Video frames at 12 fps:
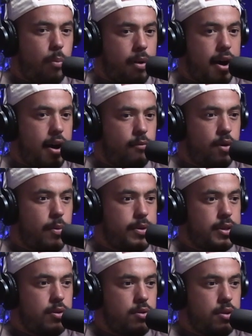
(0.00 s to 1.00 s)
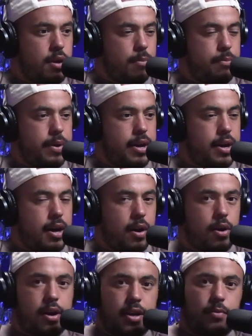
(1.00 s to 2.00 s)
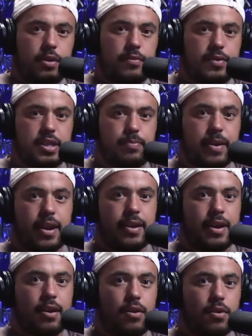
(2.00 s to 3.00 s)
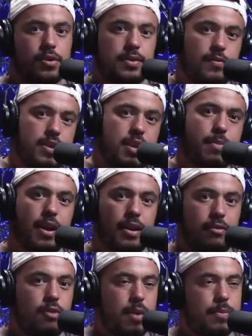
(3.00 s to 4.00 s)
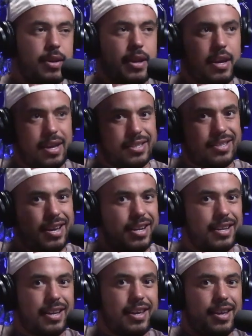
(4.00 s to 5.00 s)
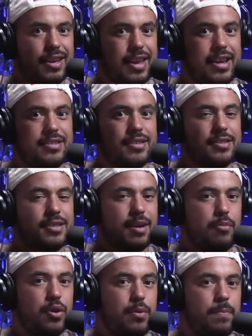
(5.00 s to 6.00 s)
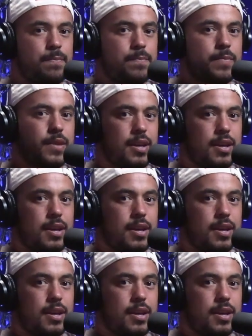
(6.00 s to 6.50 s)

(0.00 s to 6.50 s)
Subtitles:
core part of what we do, but I'll kind of want to expand out, because if you think about rugby league, it's kind of like a eastern suburb.